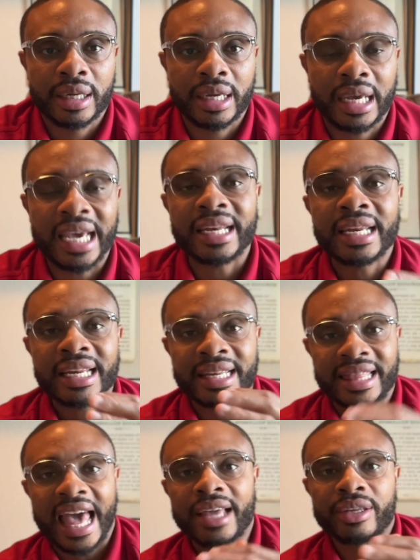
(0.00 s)
And
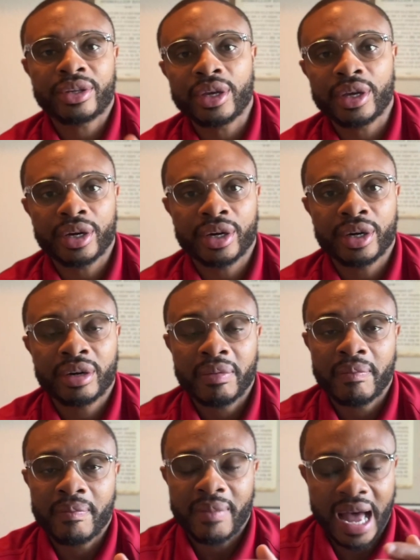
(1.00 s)
that year,
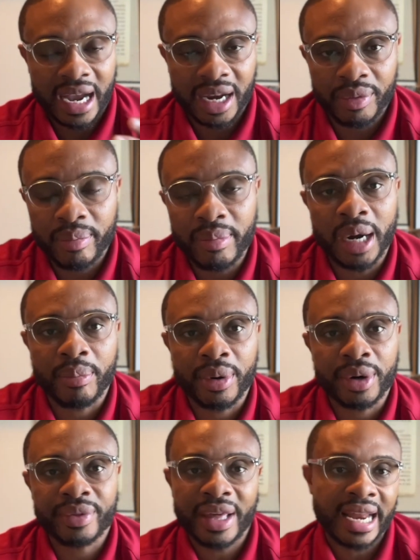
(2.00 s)
I can
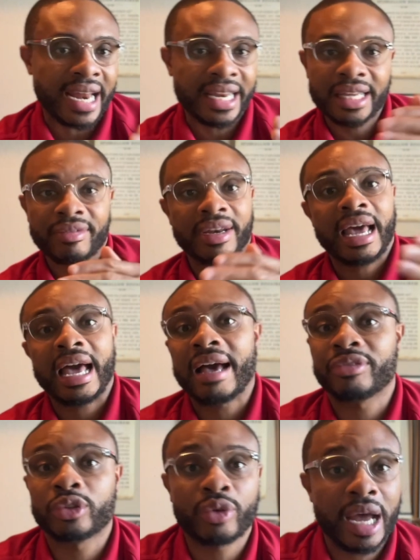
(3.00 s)
remember that I didn't even
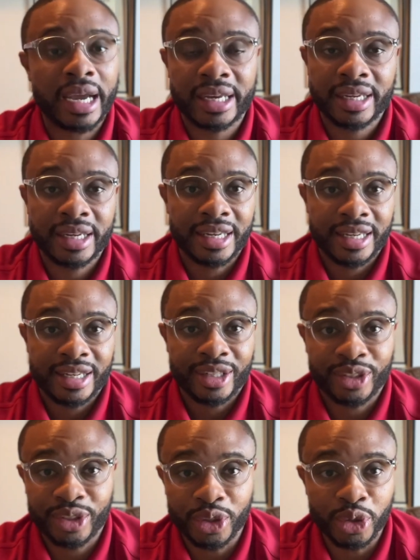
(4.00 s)
have track
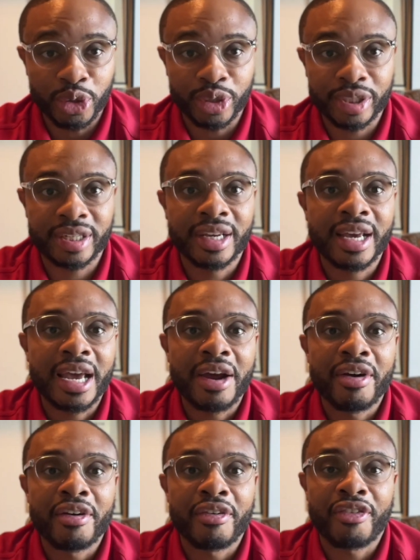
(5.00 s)
shoes
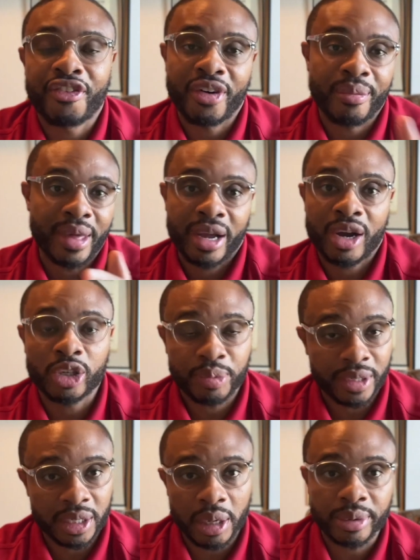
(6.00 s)
from that coach
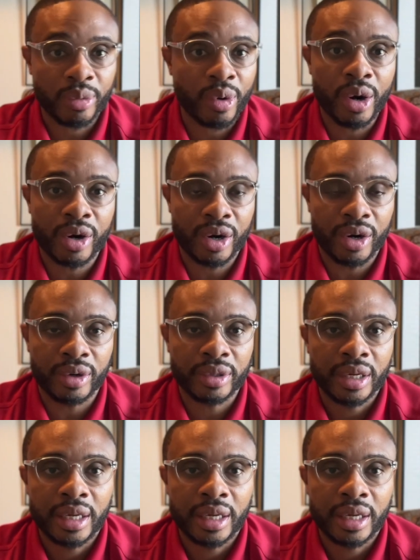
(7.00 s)
because I was a walk-on.